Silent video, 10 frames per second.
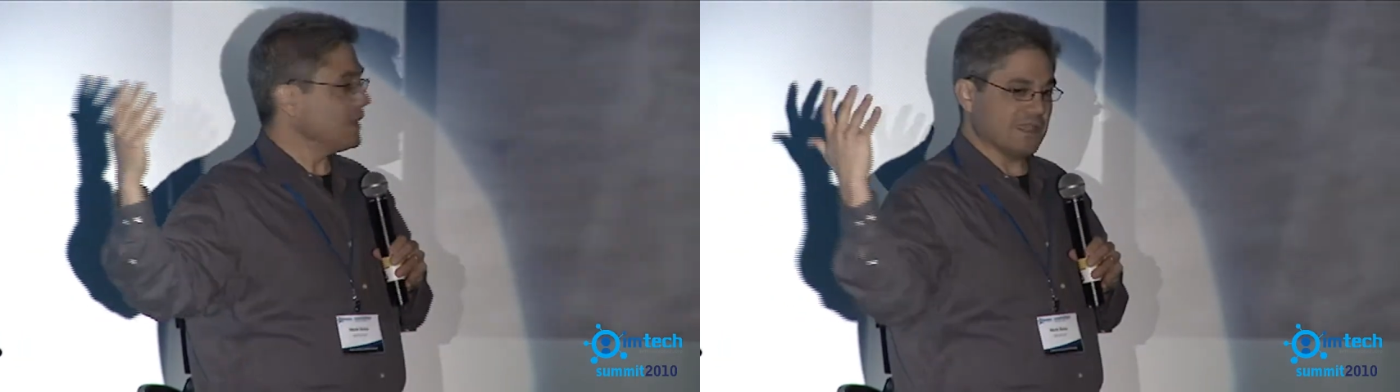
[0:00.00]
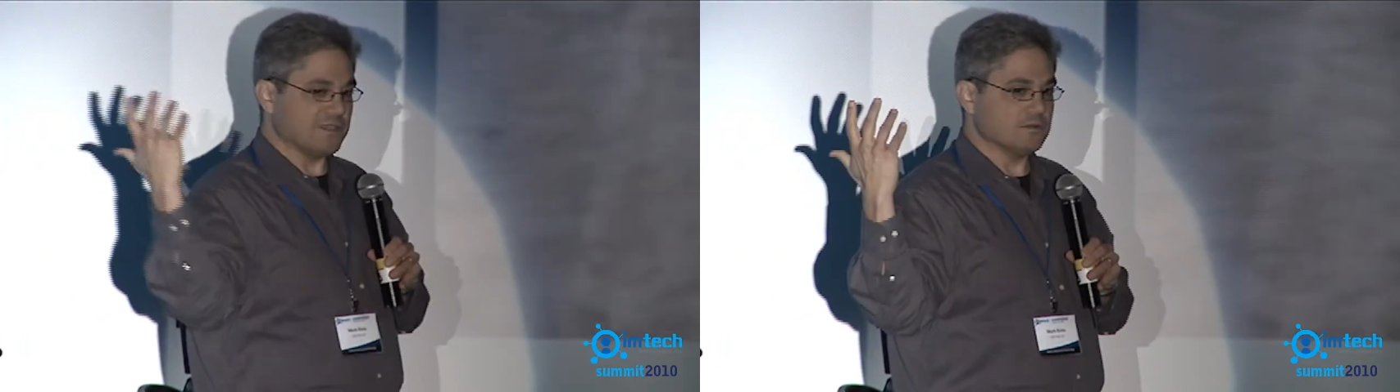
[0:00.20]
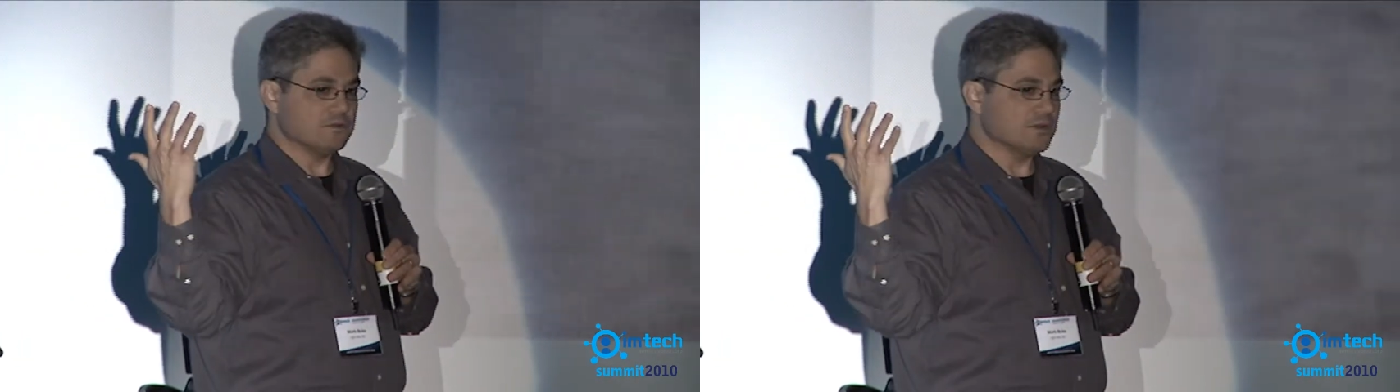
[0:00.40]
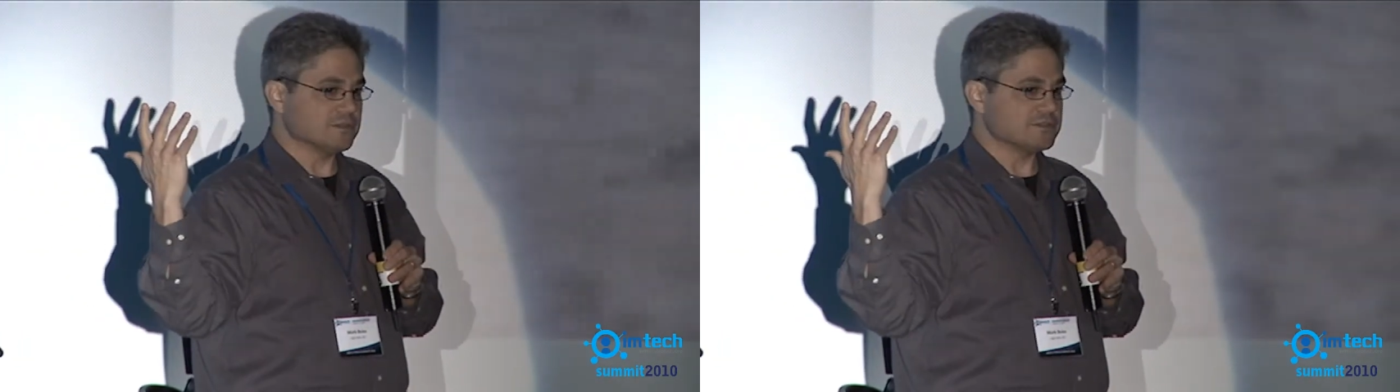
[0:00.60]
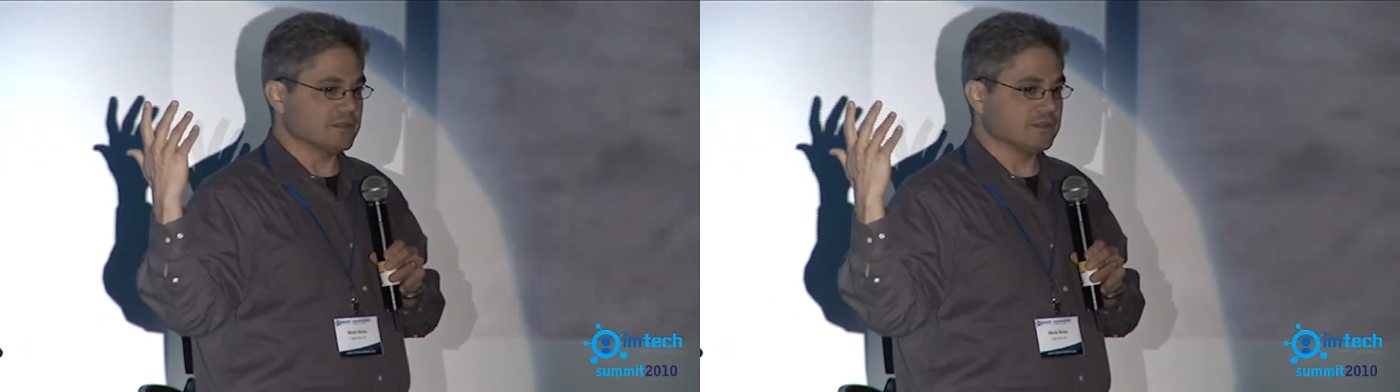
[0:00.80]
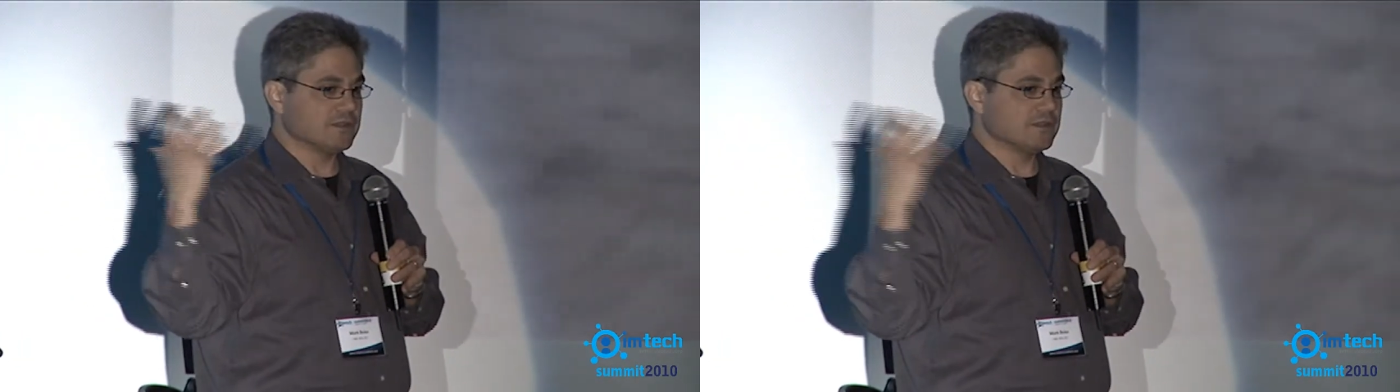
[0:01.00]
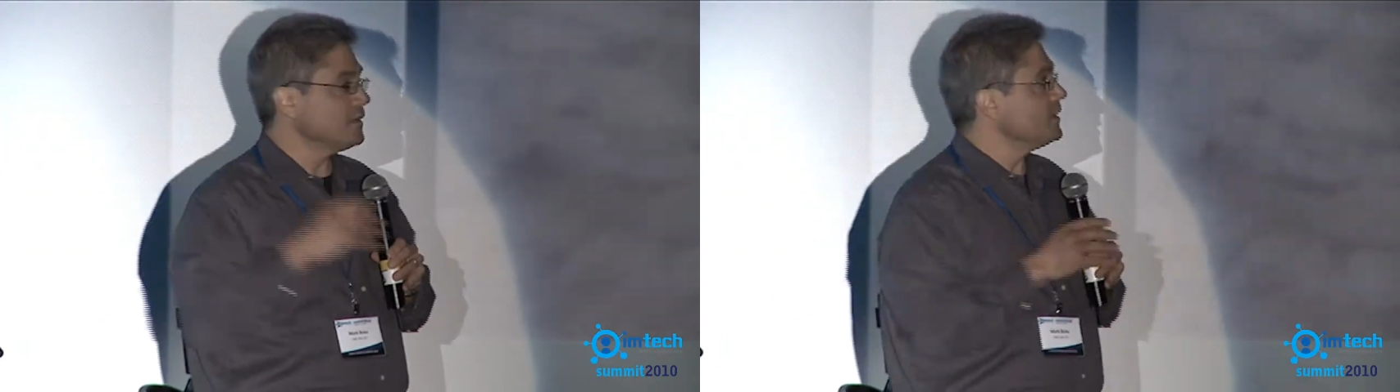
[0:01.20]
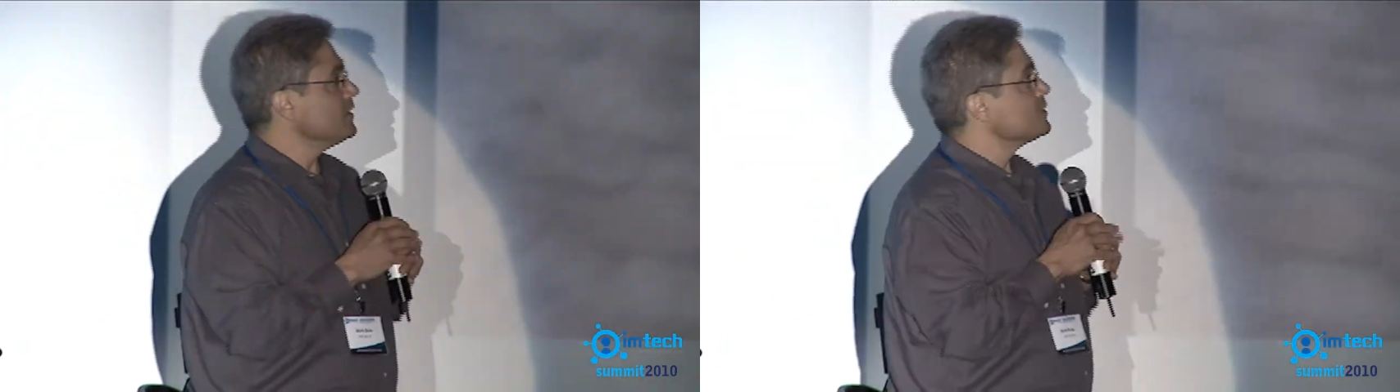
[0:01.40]
and you don't notice it.
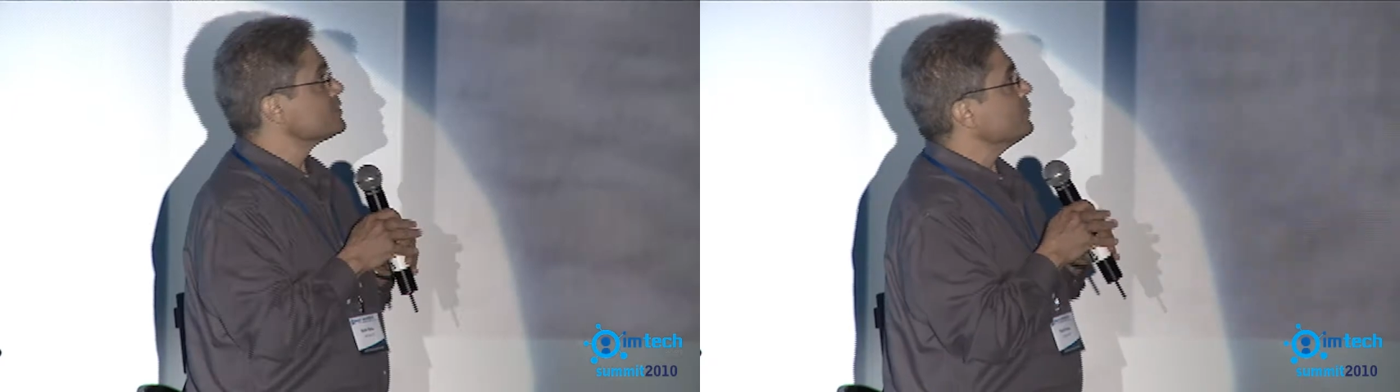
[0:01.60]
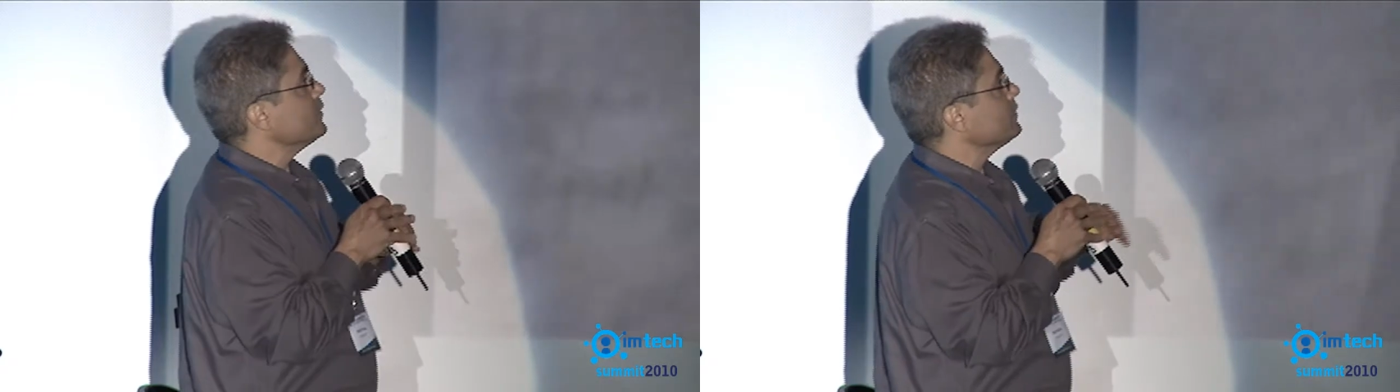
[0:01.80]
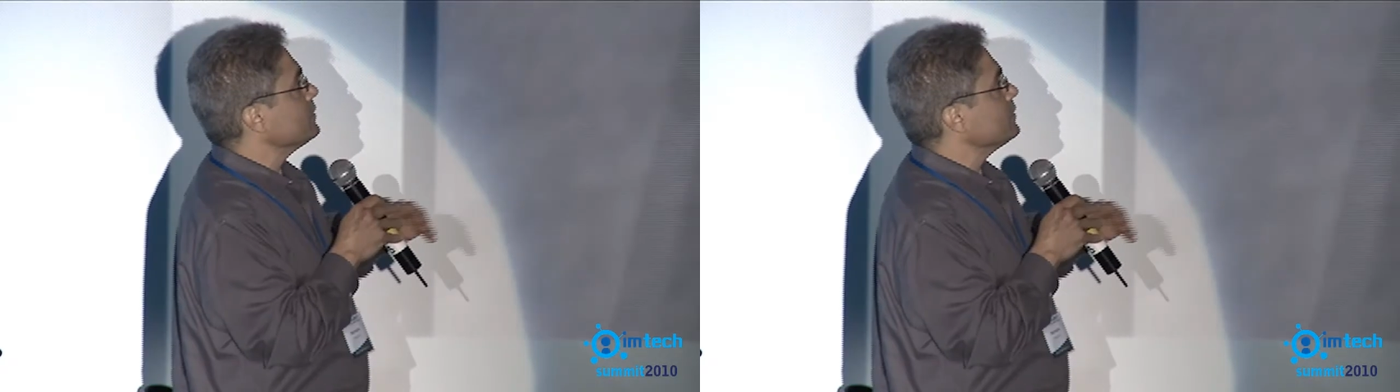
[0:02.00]
So when you